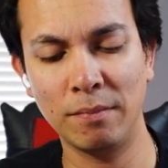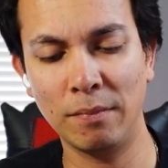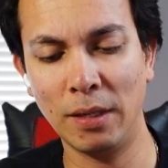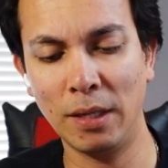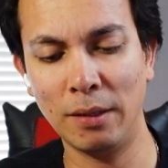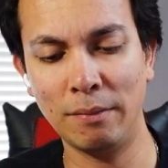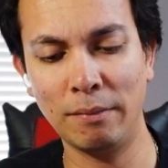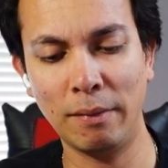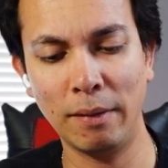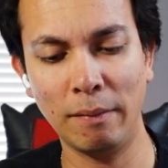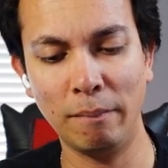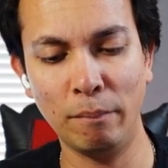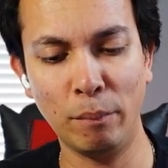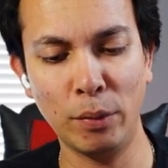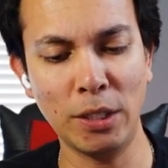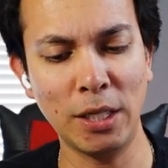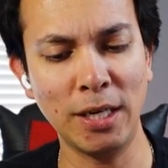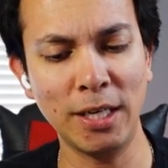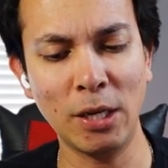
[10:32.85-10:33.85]

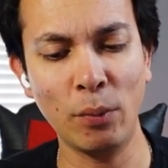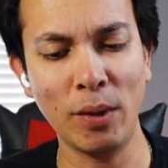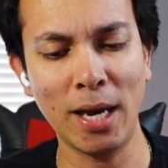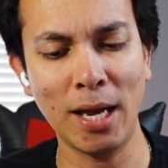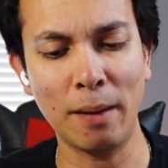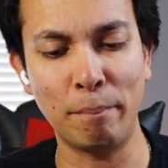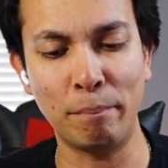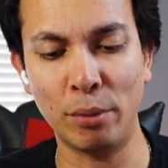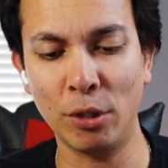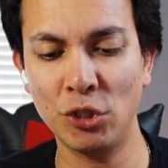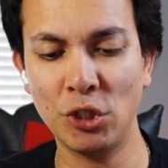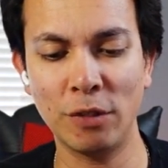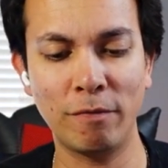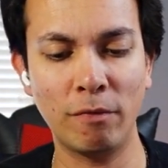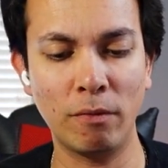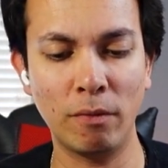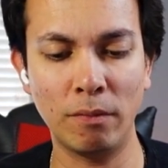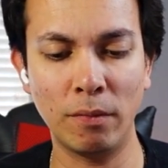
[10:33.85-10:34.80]
But then again, we had a bunch of